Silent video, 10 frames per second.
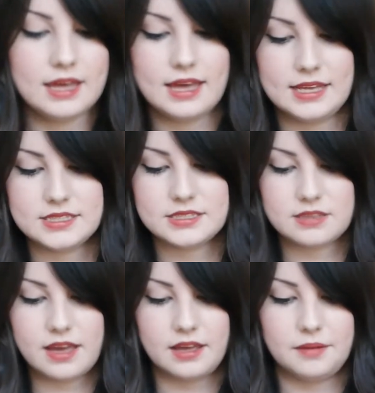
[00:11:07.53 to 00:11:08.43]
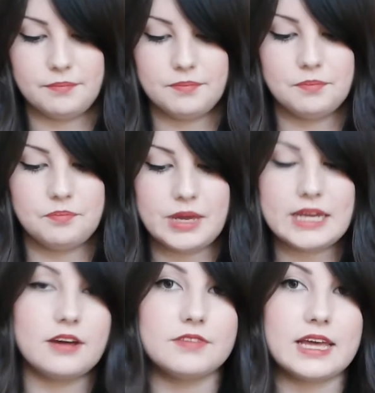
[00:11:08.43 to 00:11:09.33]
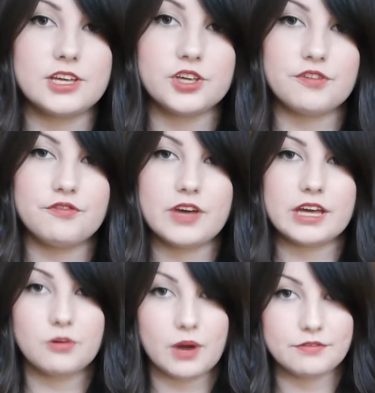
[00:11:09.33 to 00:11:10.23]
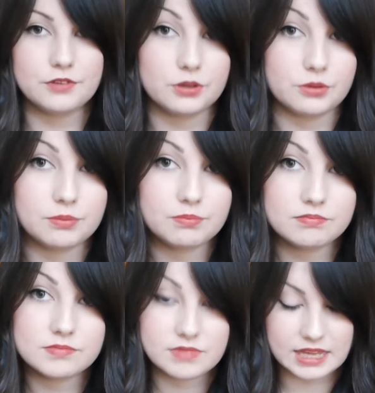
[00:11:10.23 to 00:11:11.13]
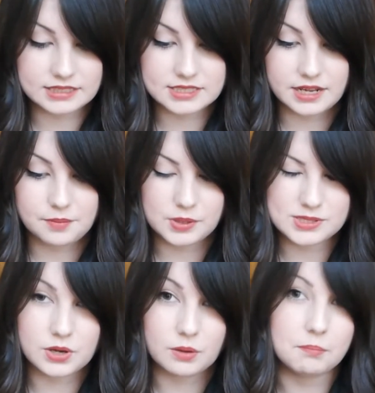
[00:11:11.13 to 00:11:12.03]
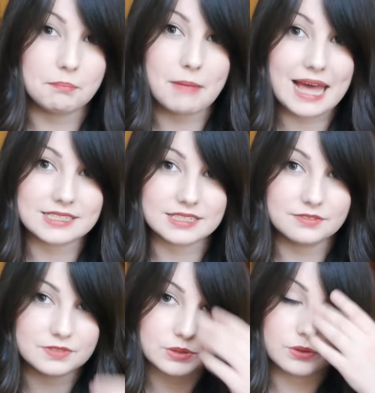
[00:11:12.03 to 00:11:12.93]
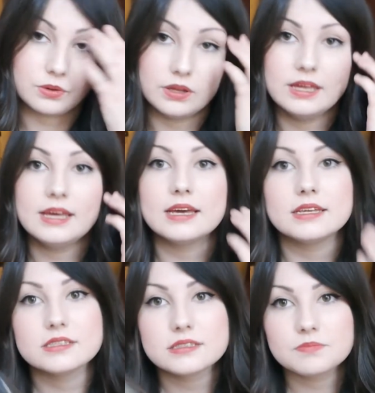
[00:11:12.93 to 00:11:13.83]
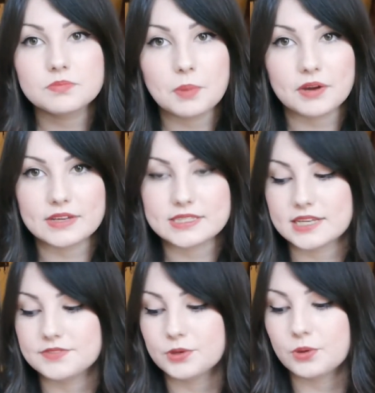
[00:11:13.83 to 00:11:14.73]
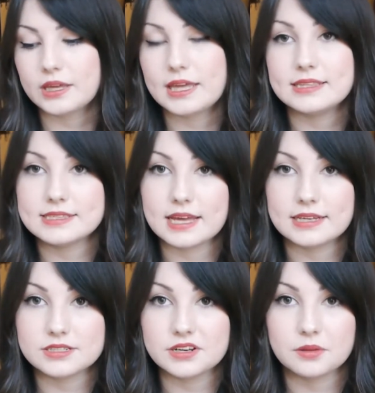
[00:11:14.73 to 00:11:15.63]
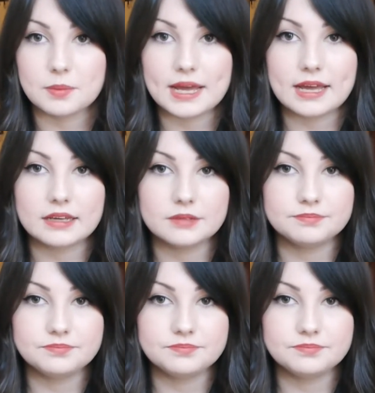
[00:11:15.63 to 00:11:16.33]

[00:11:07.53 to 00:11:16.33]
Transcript: It's big enough like you can fit quite a few things in it, but it's not massive, so it's perfect size for going inside another bag.